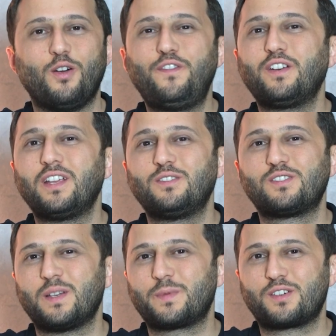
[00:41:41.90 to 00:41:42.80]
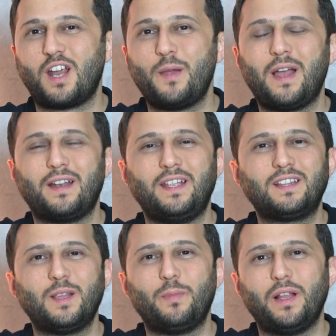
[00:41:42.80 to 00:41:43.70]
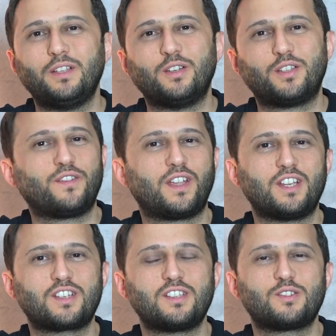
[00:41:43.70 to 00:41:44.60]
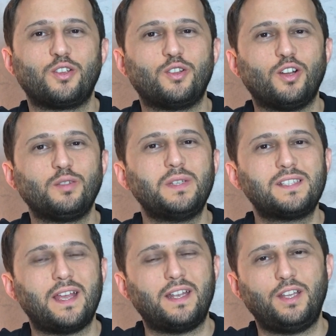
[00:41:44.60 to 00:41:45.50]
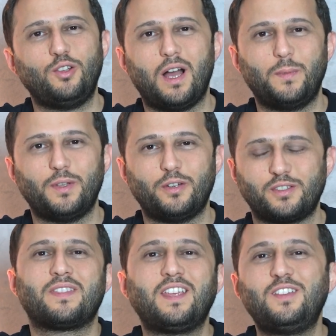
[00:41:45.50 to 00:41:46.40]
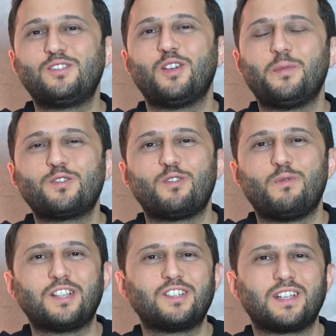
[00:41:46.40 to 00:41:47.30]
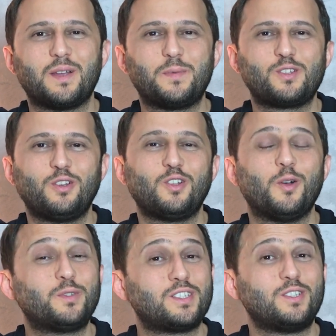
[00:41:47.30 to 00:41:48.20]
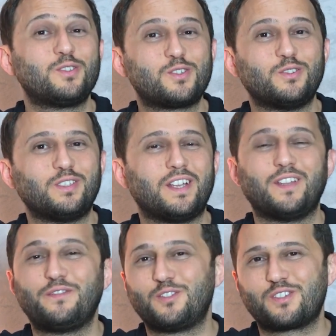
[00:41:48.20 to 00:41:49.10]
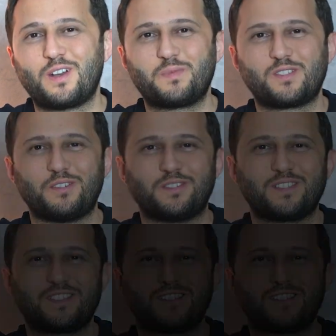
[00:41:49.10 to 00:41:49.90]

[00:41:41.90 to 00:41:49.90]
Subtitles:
forget to subscribe and hit the bell notification so you don't miss any new uploads. Thank you so much for watching the episode. Hope to see you soon in the future episodes.